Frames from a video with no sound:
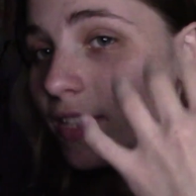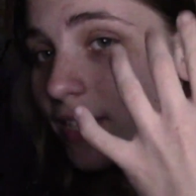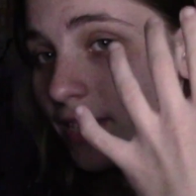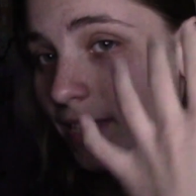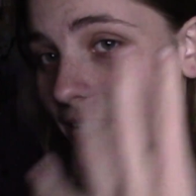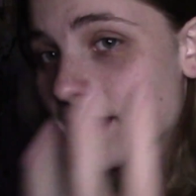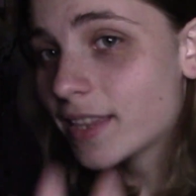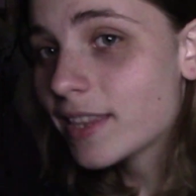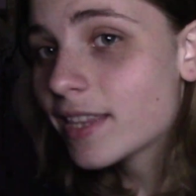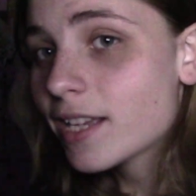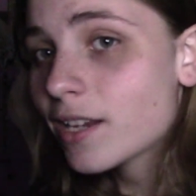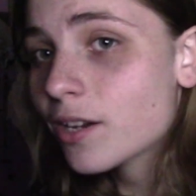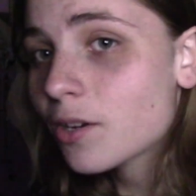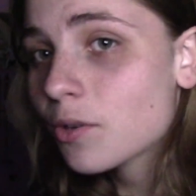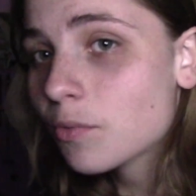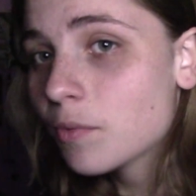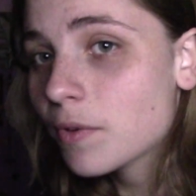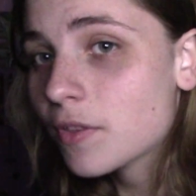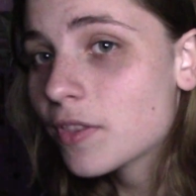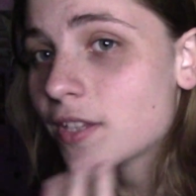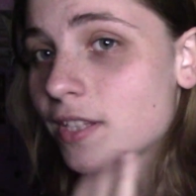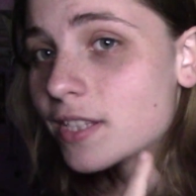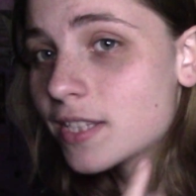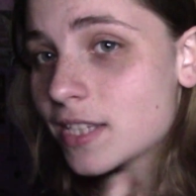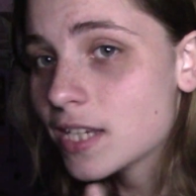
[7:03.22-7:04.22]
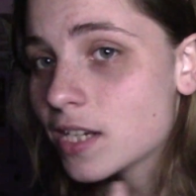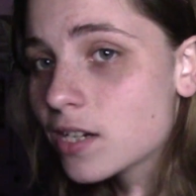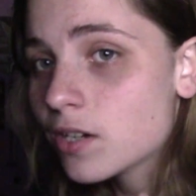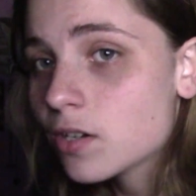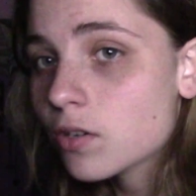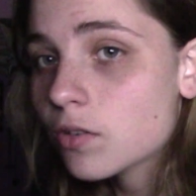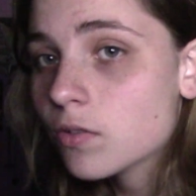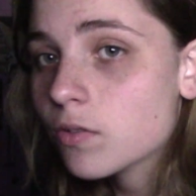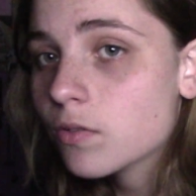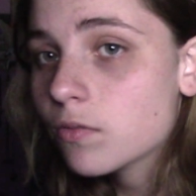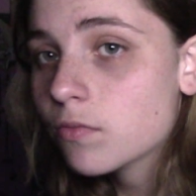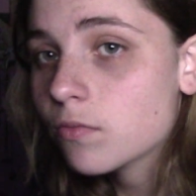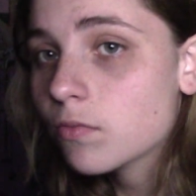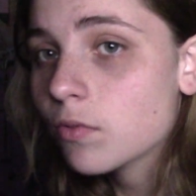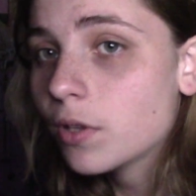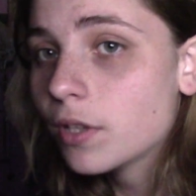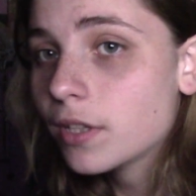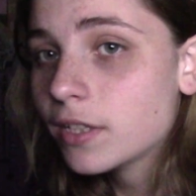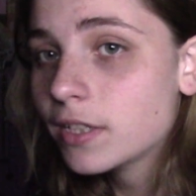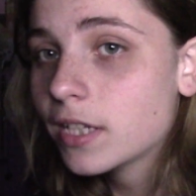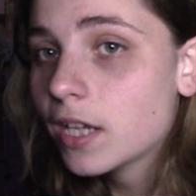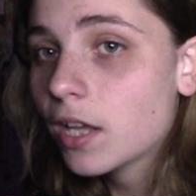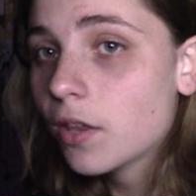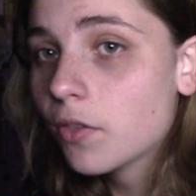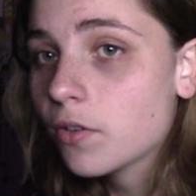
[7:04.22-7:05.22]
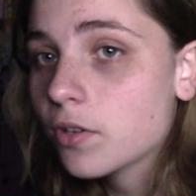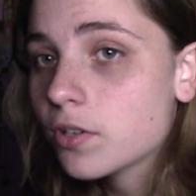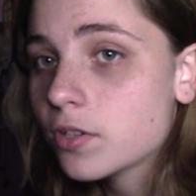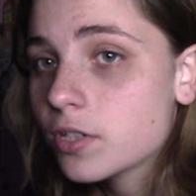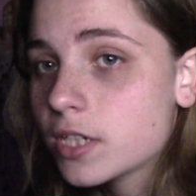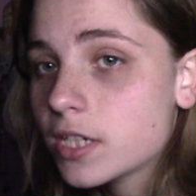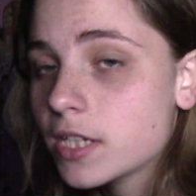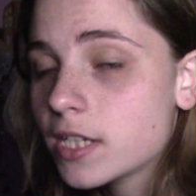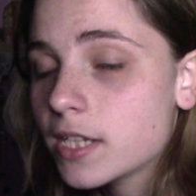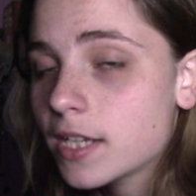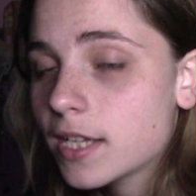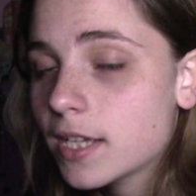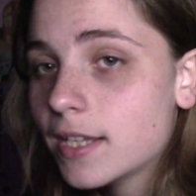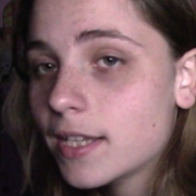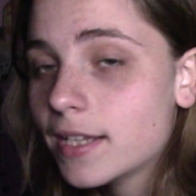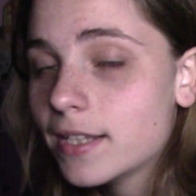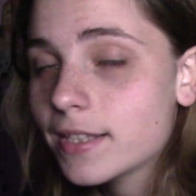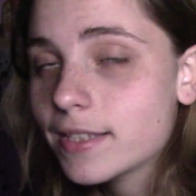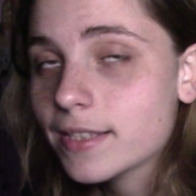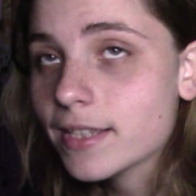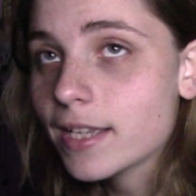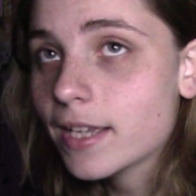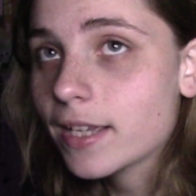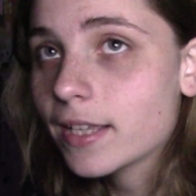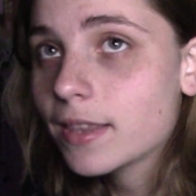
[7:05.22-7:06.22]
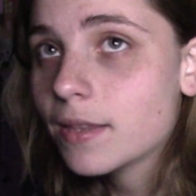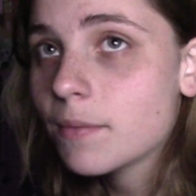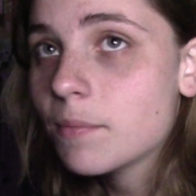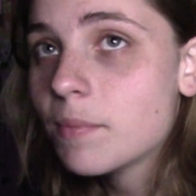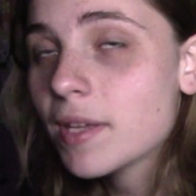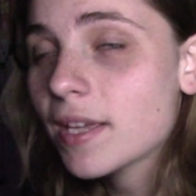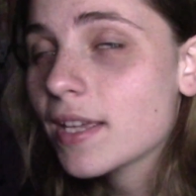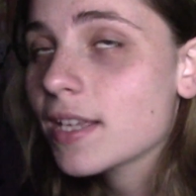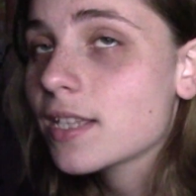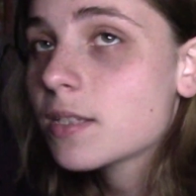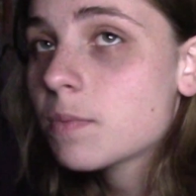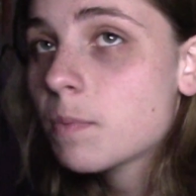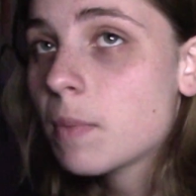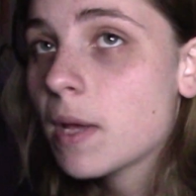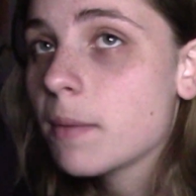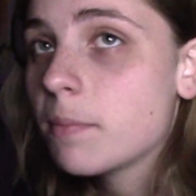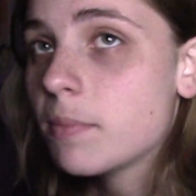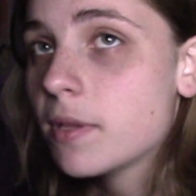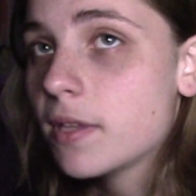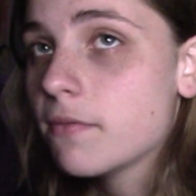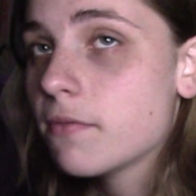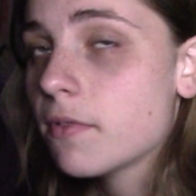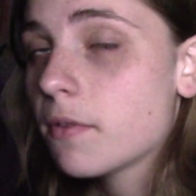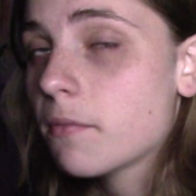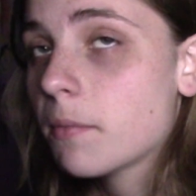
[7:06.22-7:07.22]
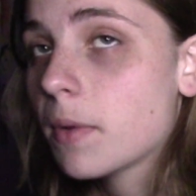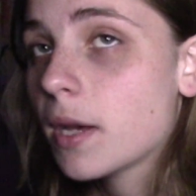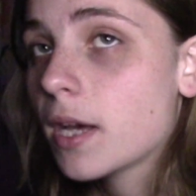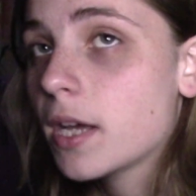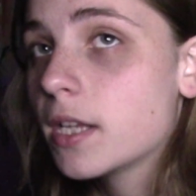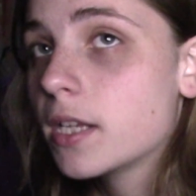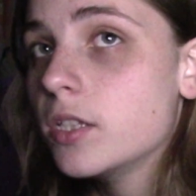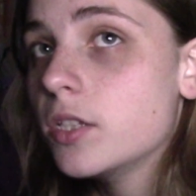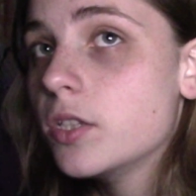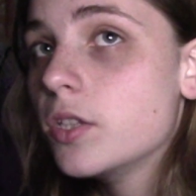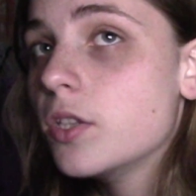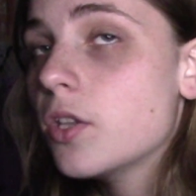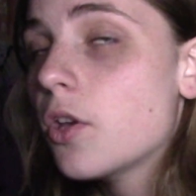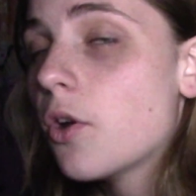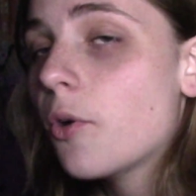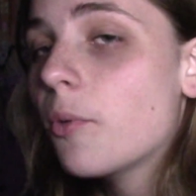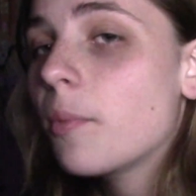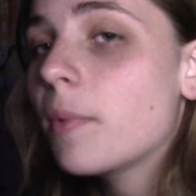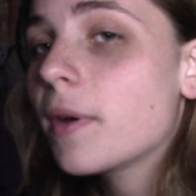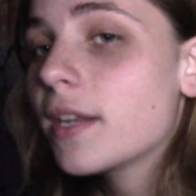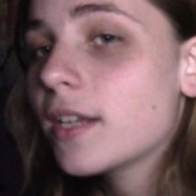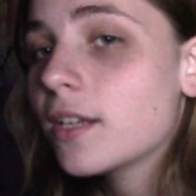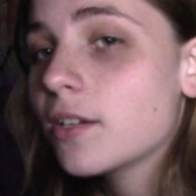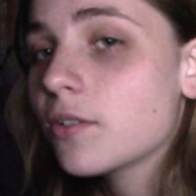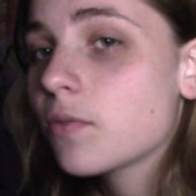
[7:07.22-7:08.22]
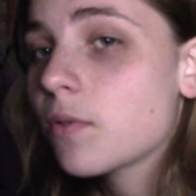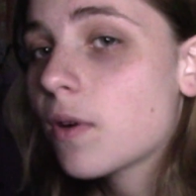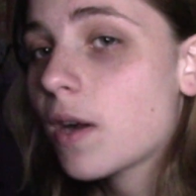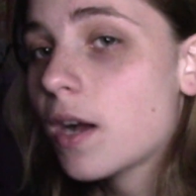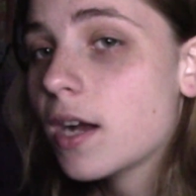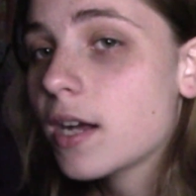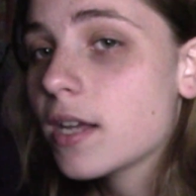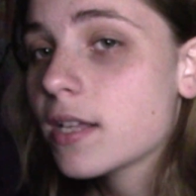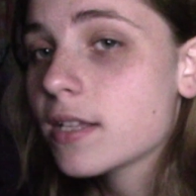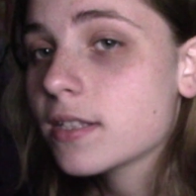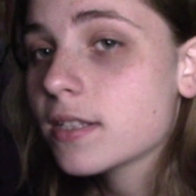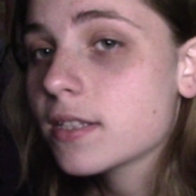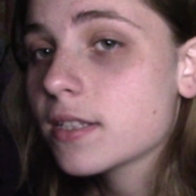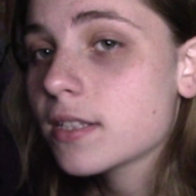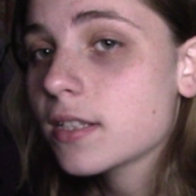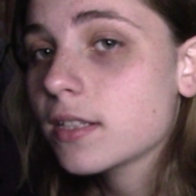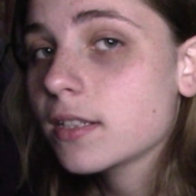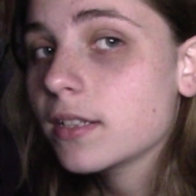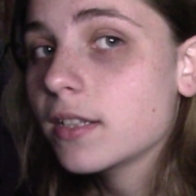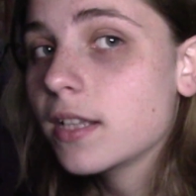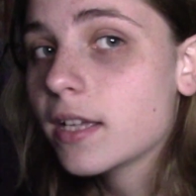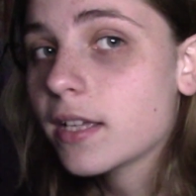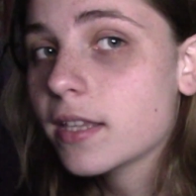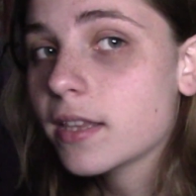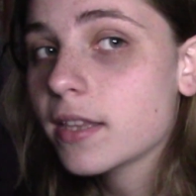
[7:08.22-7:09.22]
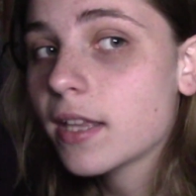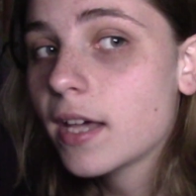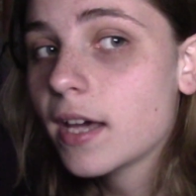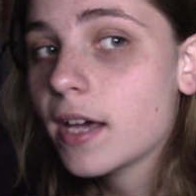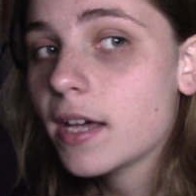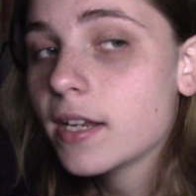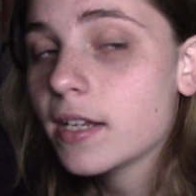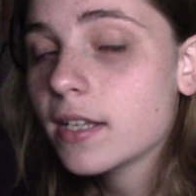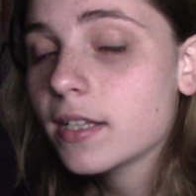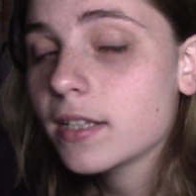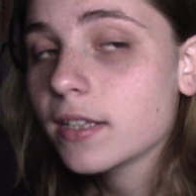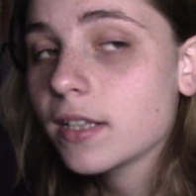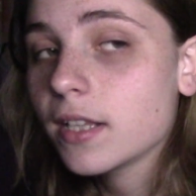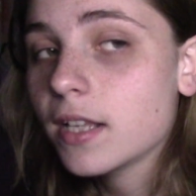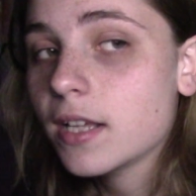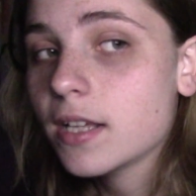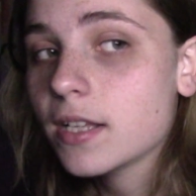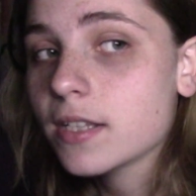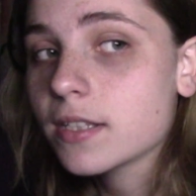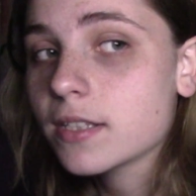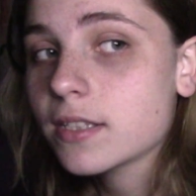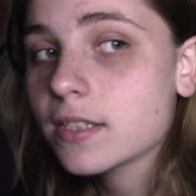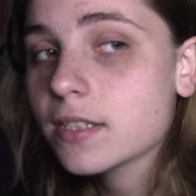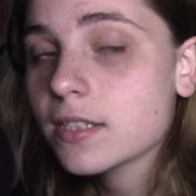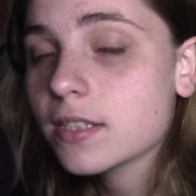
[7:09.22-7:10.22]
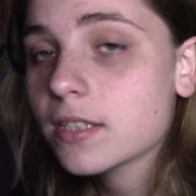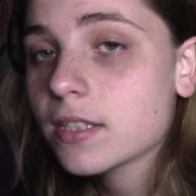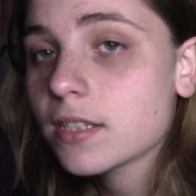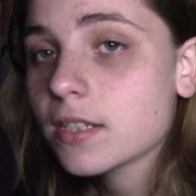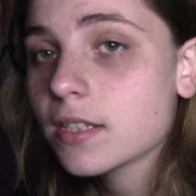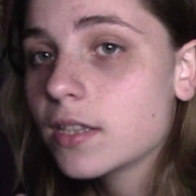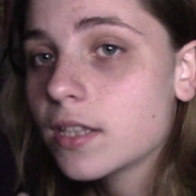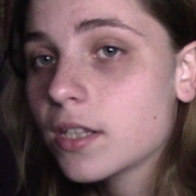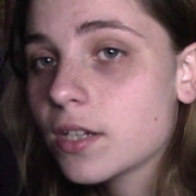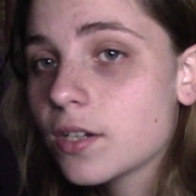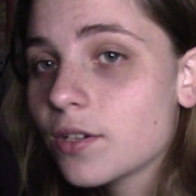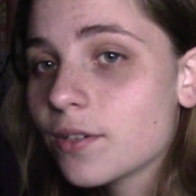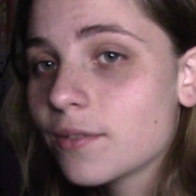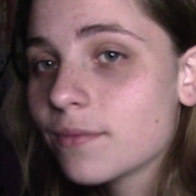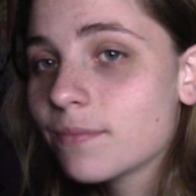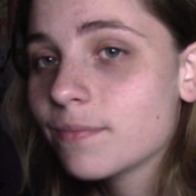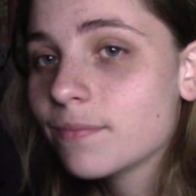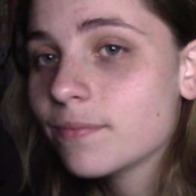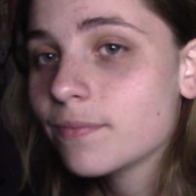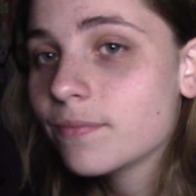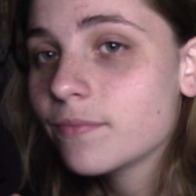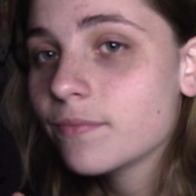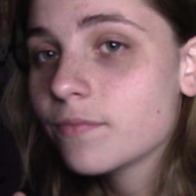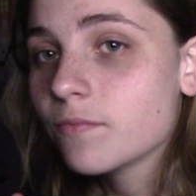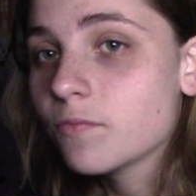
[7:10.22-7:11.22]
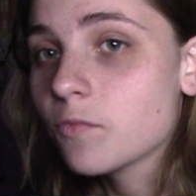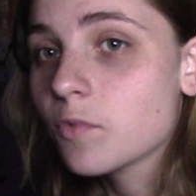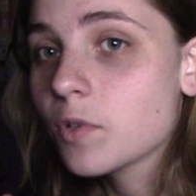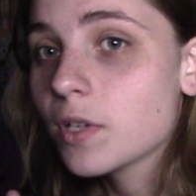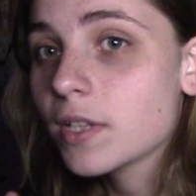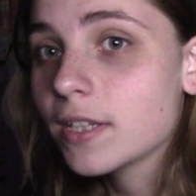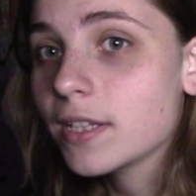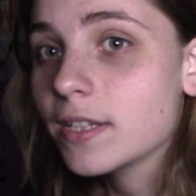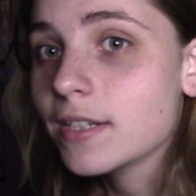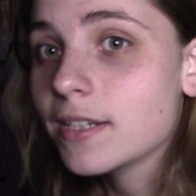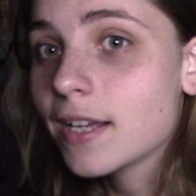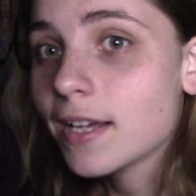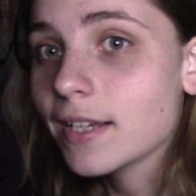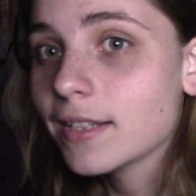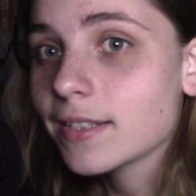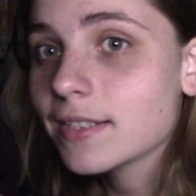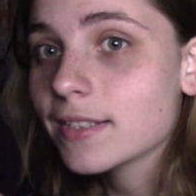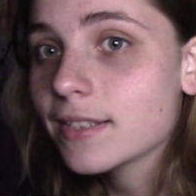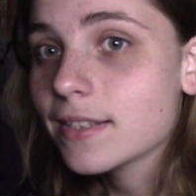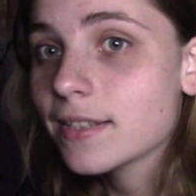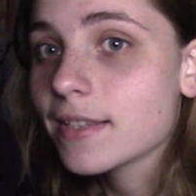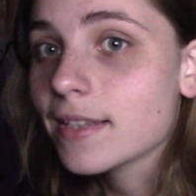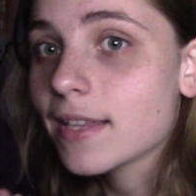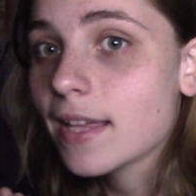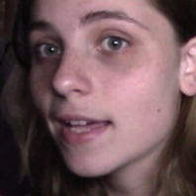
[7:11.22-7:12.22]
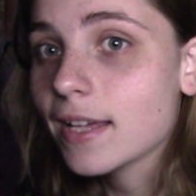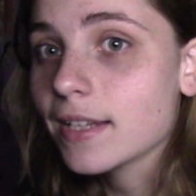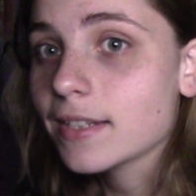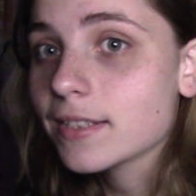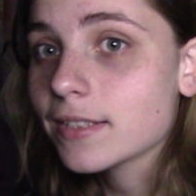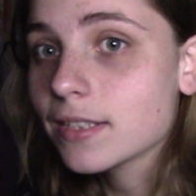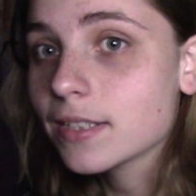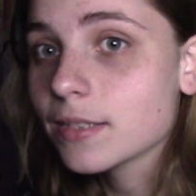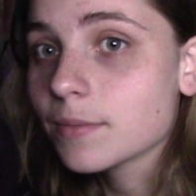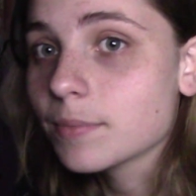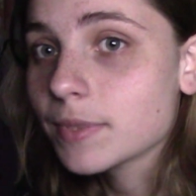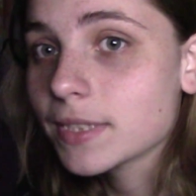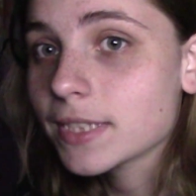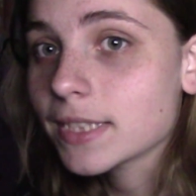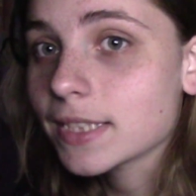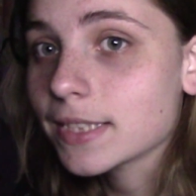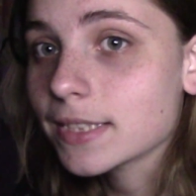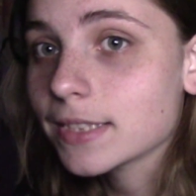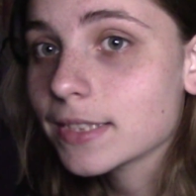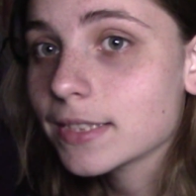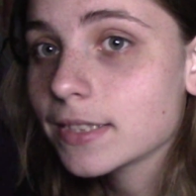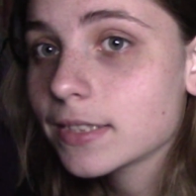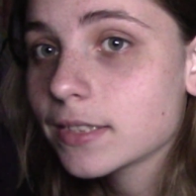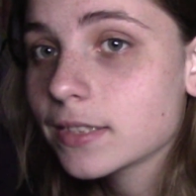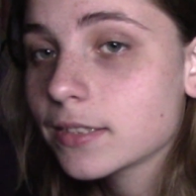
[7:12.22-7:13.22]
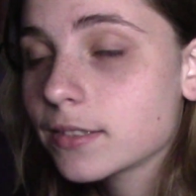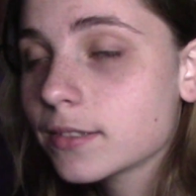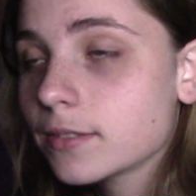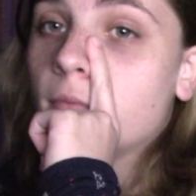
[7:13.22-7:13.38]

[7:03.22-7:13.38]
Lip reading: sit there with a tear rolling down their cheek, it's like the biggest pet peeve of mine. Nobody cries like that unless they're really not that upset.